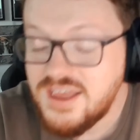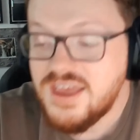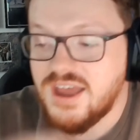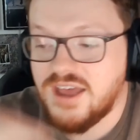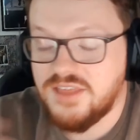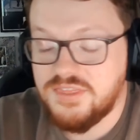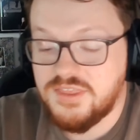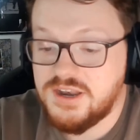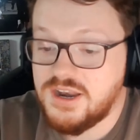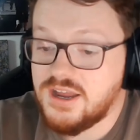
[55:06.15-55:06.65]

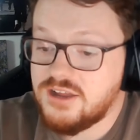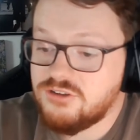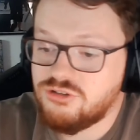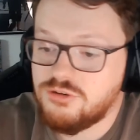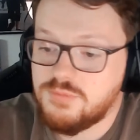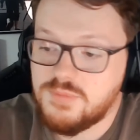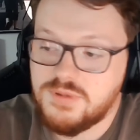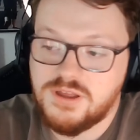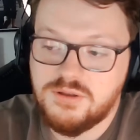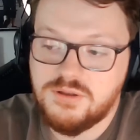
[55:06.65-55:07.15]
And the
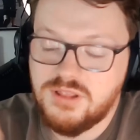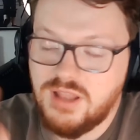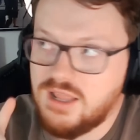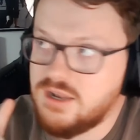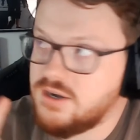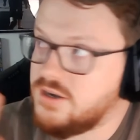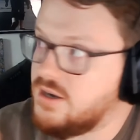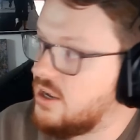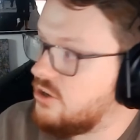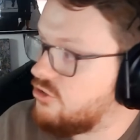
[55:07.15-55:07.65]

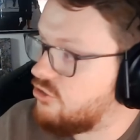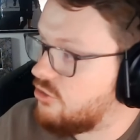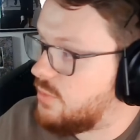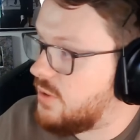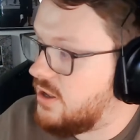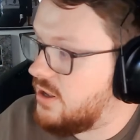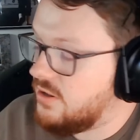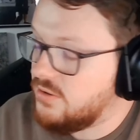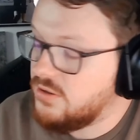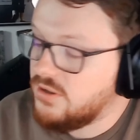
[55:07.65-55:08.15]

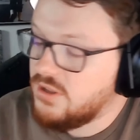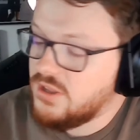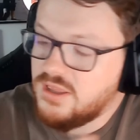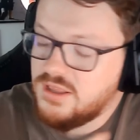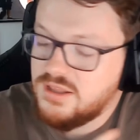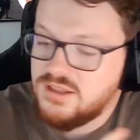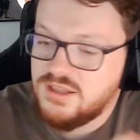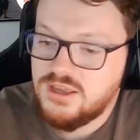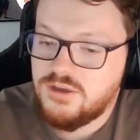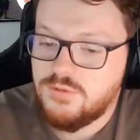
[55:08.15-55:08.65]
Naturapel
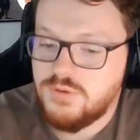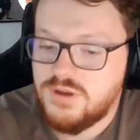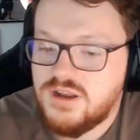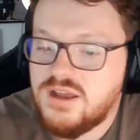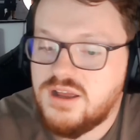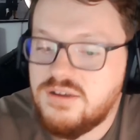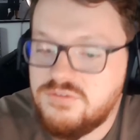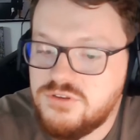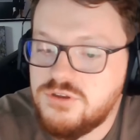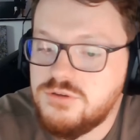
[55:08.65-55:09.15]
liquid, I
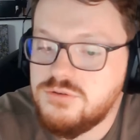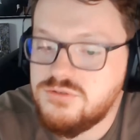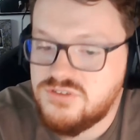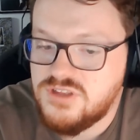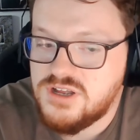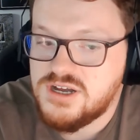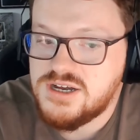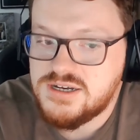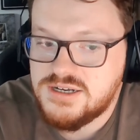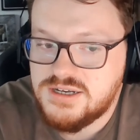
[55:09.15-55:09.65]
have used
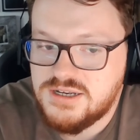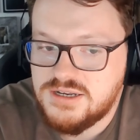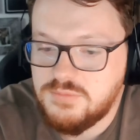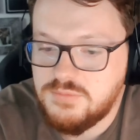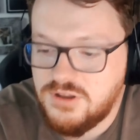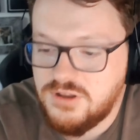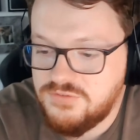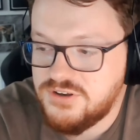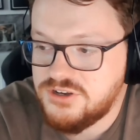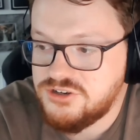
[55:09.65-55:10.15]
that, and
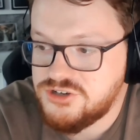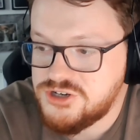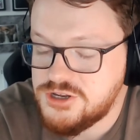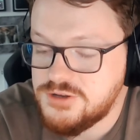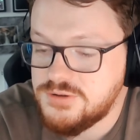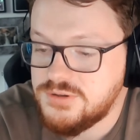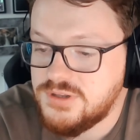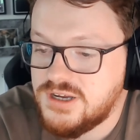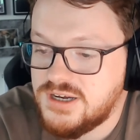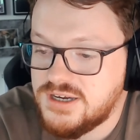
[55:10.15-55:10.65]
the fish
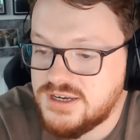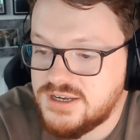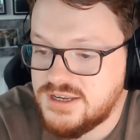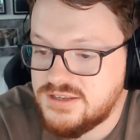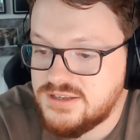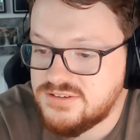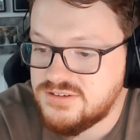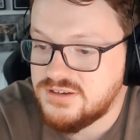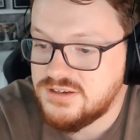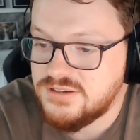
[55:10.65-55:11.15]
do like
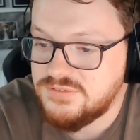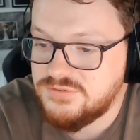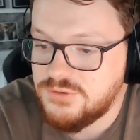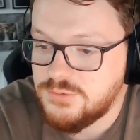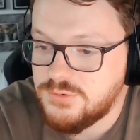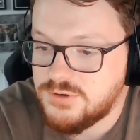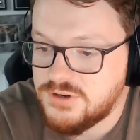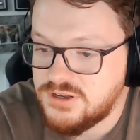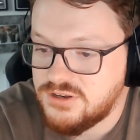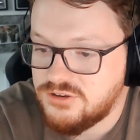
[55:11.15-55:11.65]
it. So if you
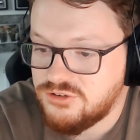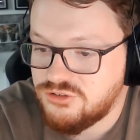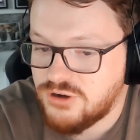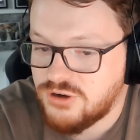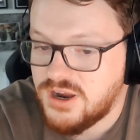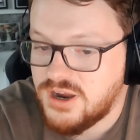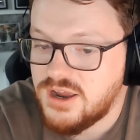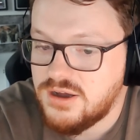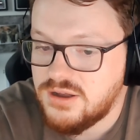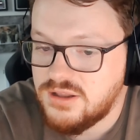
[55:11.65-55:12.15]
want to
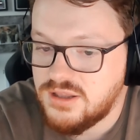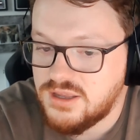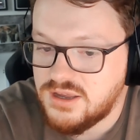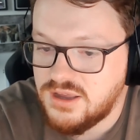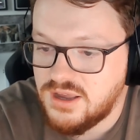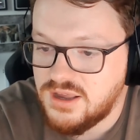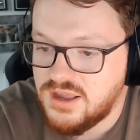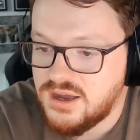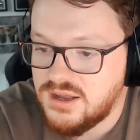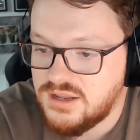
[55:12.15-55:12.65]
try out like a
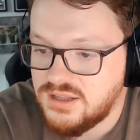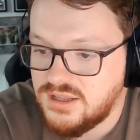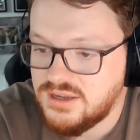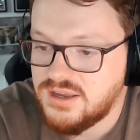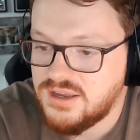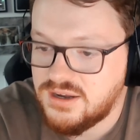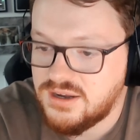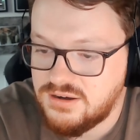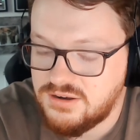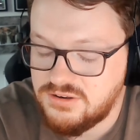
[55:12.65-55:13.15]
garlic
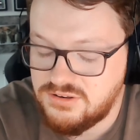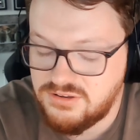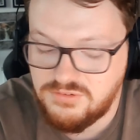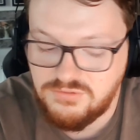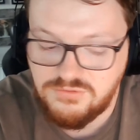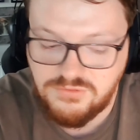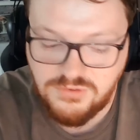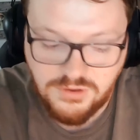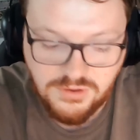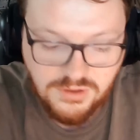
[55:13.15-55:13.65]
additive
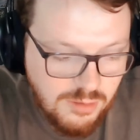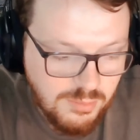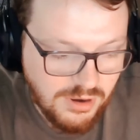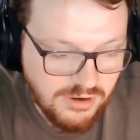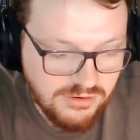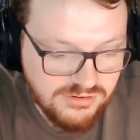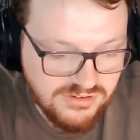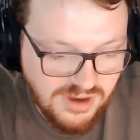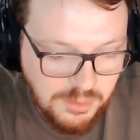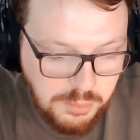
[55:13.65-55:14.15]
for
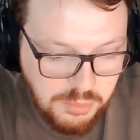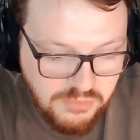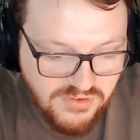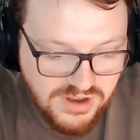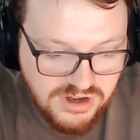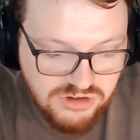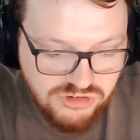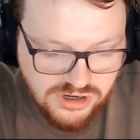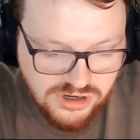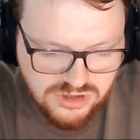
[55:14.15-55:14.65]
parasite
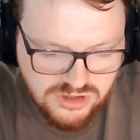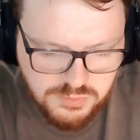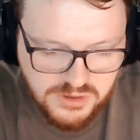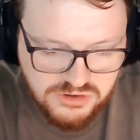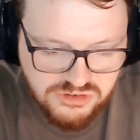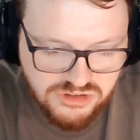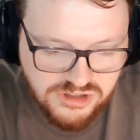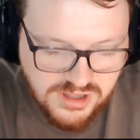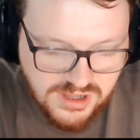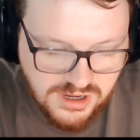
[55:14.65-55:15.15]
prevention,
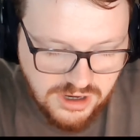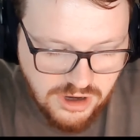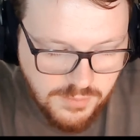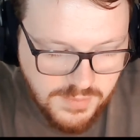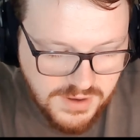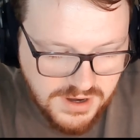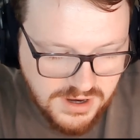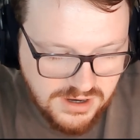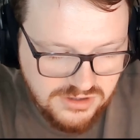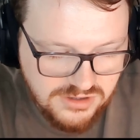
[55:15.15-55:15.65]
especially like
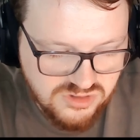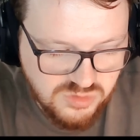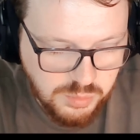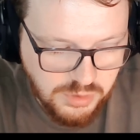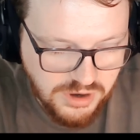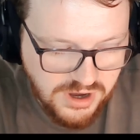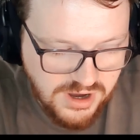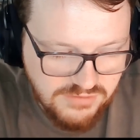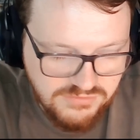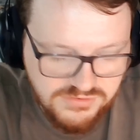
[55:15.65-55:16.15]
coming out of
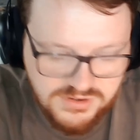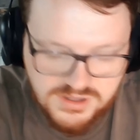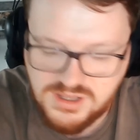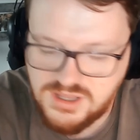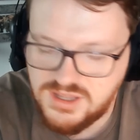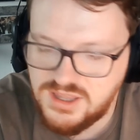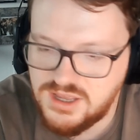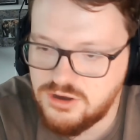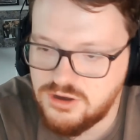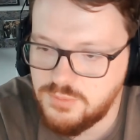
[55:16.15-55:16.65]
spring, I feel like
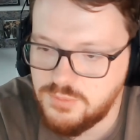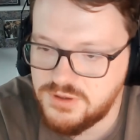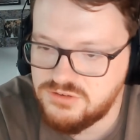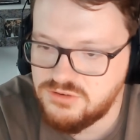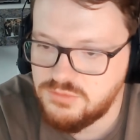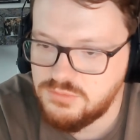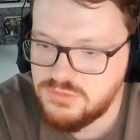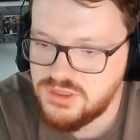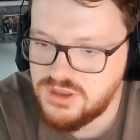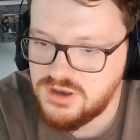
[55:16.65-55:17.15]
that could be
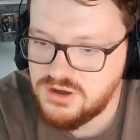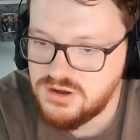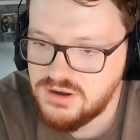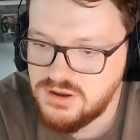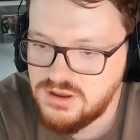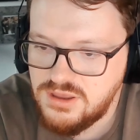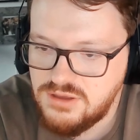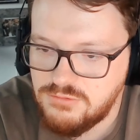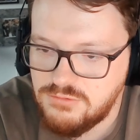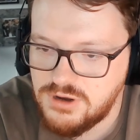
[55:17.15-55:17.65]
something
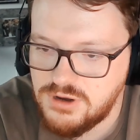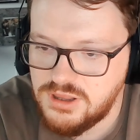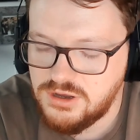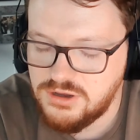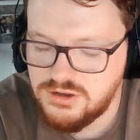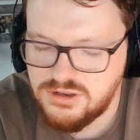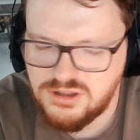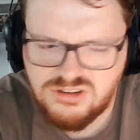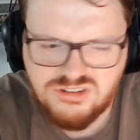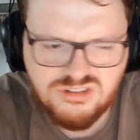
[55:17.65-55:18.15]
really
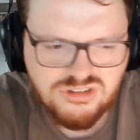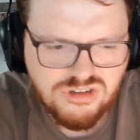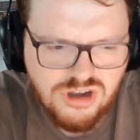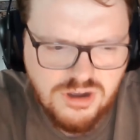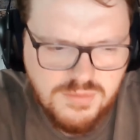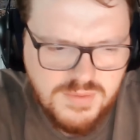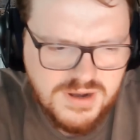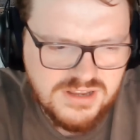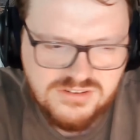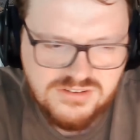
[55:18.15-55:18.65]
good. There's so
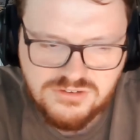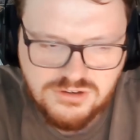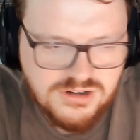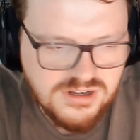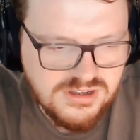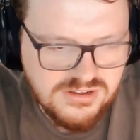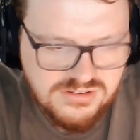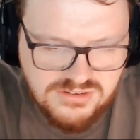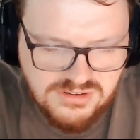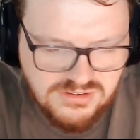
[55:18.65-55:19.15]
many
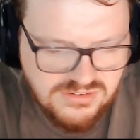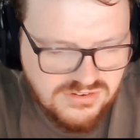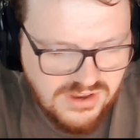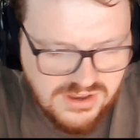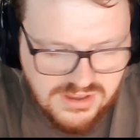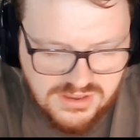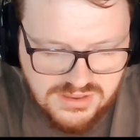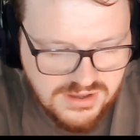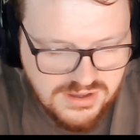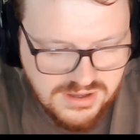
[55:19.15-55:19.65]
studies to say
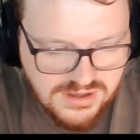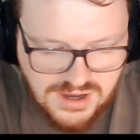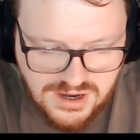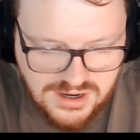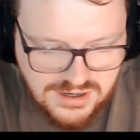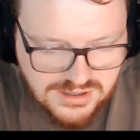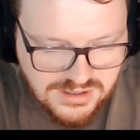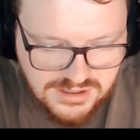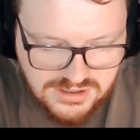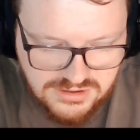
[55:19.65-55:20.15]
that
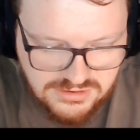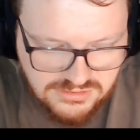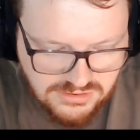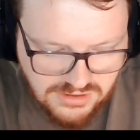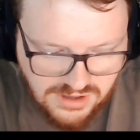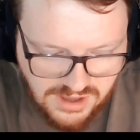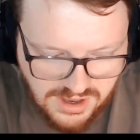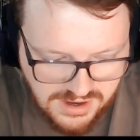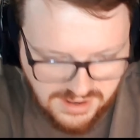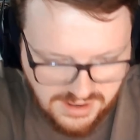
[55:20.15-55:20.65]
garlic is
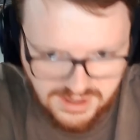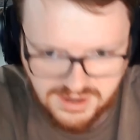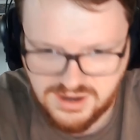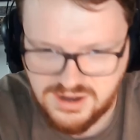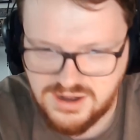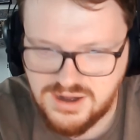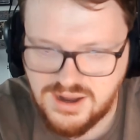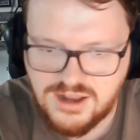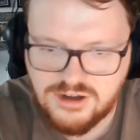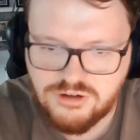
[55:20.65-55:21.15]
like a
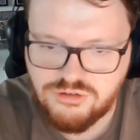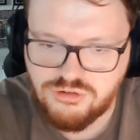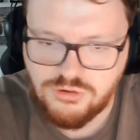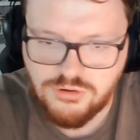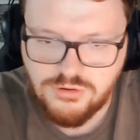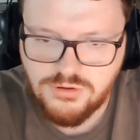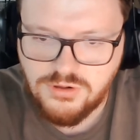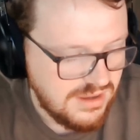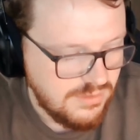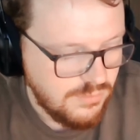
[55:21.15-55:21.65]

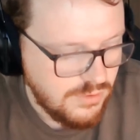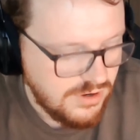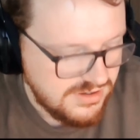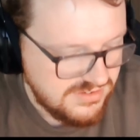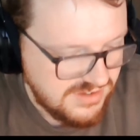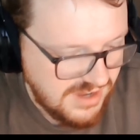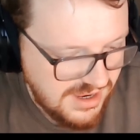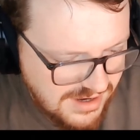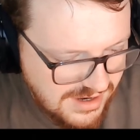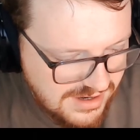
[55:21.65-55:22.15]
natural, what is
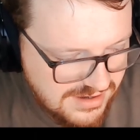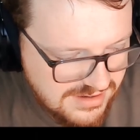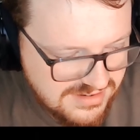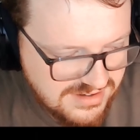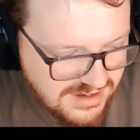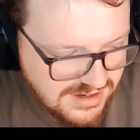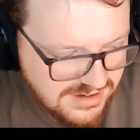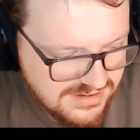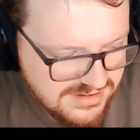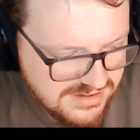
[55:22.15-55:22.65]
it,
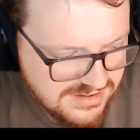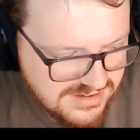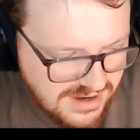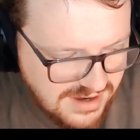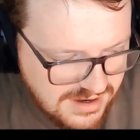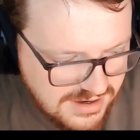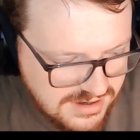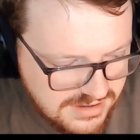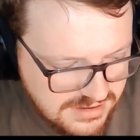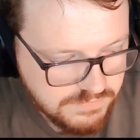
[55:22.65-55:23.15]

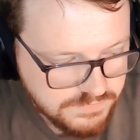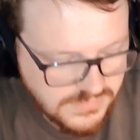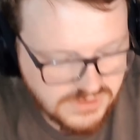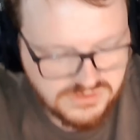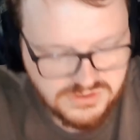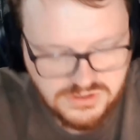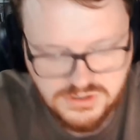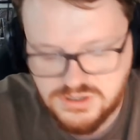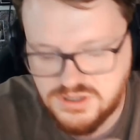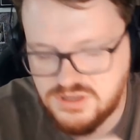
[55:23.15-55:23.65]
insecticide?
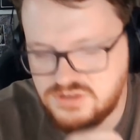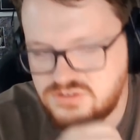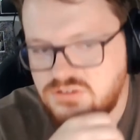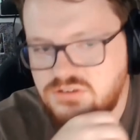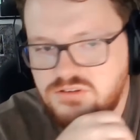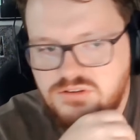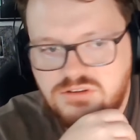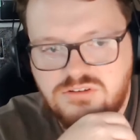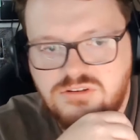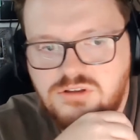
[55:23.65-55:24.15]
So there's
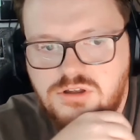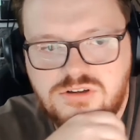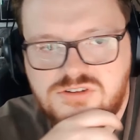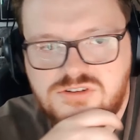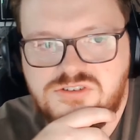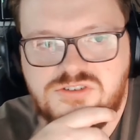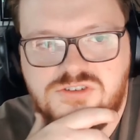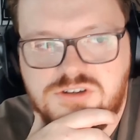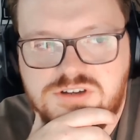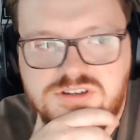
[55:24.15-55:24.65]
loads of
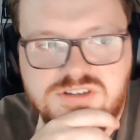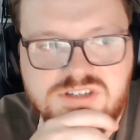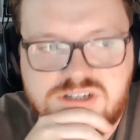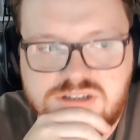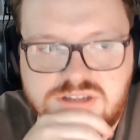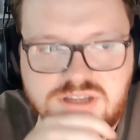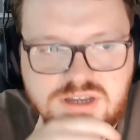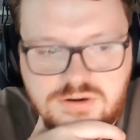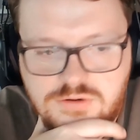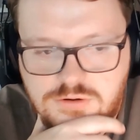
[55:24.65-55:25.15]
studies out
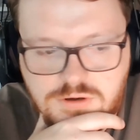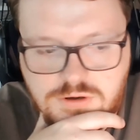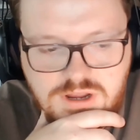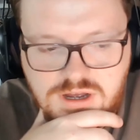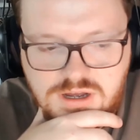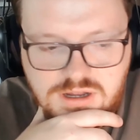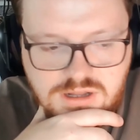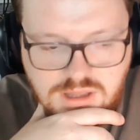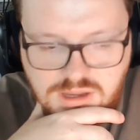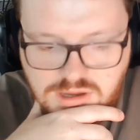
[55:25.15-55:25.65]
there on
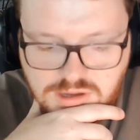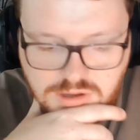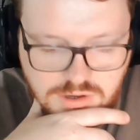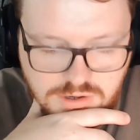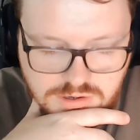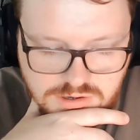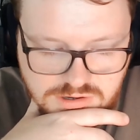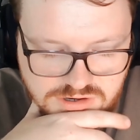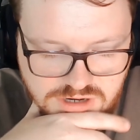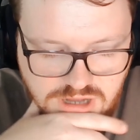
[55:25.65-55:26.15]
garlic. Go
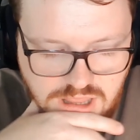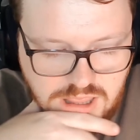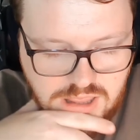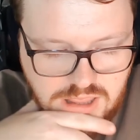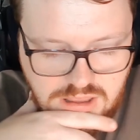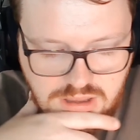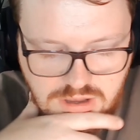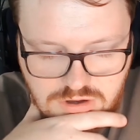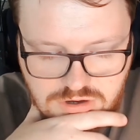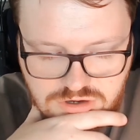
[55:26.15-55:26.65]

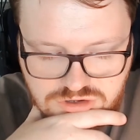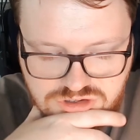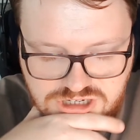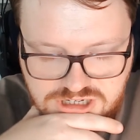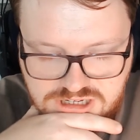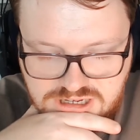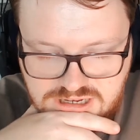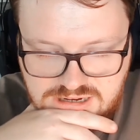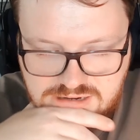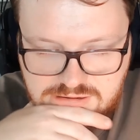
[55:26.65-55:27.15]
and
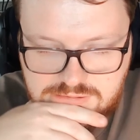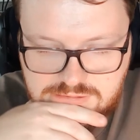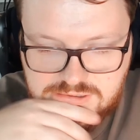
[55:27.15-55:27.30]
check it out.